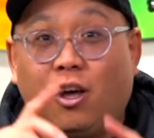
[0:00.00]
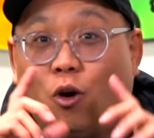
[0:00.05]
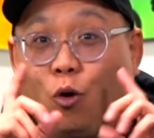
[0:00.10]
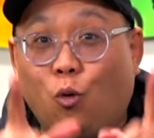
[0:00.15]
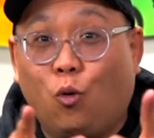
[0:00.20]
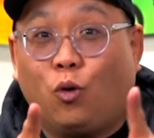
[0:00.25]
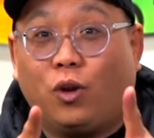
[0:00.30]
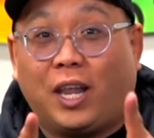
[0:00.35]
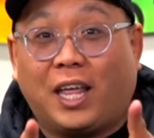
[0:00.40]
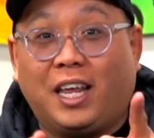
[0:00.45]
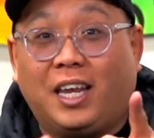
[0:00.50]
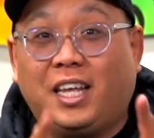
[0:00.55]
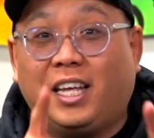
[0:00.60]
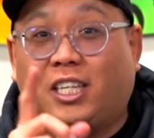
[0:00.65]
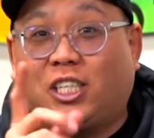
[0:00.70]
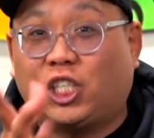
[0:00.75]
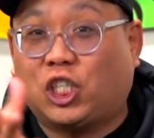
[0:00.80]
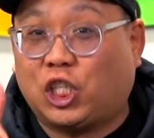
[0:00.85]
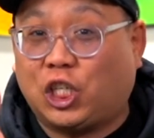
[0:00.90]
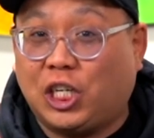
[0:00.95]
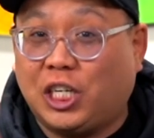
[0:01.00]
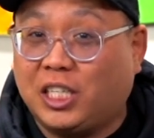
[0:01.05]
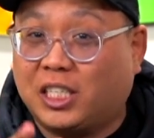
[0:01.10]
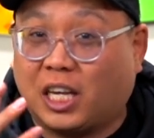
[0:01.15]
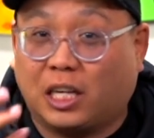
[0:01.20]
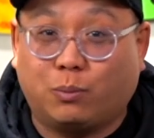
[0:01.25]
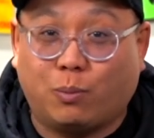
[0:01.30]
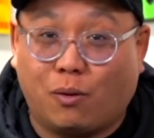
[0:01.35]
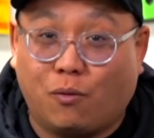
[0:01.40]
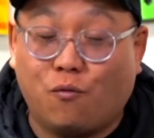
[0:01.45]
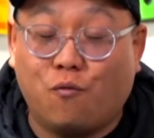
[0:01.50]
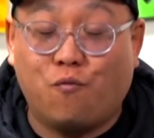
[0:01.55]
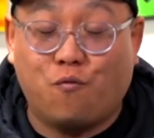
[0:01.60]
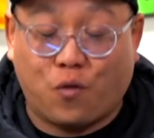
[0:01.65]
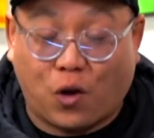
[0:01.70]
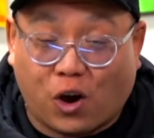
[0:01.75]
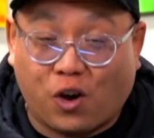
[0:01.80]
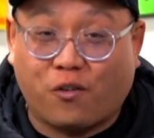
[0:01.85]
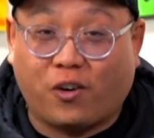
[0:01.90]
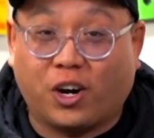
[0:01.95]
ooh, lately cheese has been
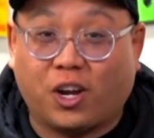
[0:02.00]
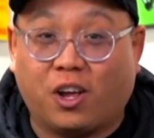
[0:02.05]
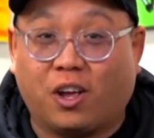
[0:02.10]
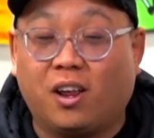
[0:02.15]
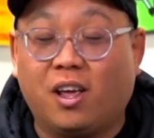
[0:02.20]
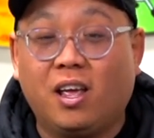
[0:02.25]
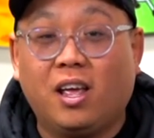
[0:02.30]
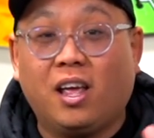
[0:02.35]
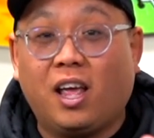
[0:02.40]
very, very good.